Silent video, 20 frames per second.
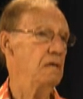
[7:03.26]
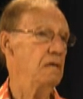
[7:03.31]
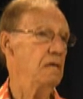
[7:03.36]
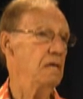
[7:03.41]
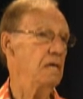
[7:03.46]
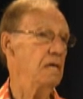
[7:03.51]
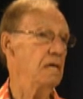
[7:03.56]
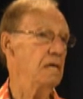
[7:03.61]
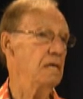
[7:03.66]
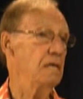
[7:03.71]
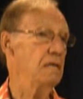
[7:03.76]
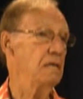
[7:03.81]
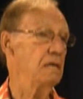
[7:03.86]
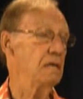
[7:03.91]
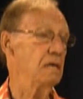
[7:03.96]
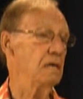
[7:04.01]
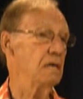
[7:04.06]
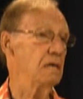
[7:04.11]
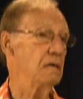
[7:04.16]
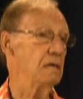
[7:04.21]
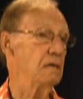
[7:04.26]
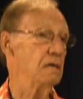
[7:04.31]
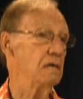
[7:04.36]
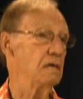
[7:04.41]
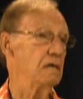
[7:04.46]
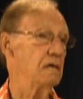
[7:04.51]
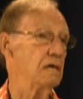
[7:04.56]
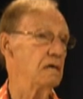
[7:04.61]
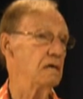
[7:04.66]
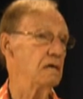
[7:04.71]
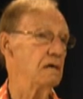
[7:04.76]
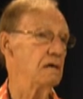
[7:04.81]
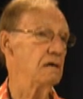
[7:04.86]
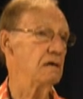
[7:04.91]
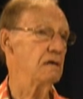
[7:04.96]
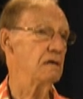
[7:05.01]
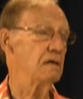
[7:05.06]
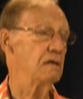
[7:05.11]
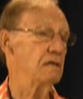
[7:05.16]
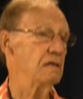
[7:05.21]
and uh,
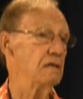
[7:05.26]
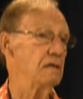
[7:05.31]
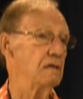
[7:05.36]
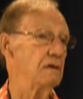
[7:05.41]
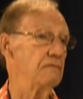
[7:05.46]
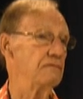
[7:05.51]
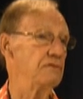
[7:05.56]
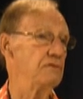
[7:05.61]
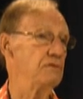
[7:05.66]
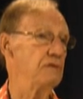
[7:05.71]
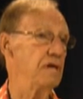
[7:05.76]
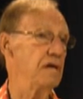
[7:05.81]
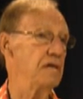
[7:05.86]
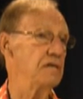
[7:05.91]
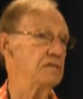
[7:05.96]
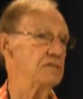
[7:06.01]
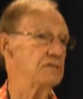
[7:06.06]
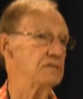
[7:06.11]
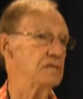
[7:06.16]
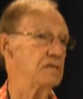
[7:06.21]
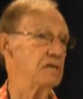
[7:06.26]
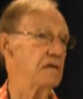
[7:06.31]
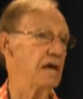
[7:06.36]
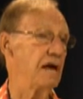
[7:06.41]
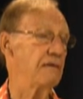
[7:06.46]
uh, a few days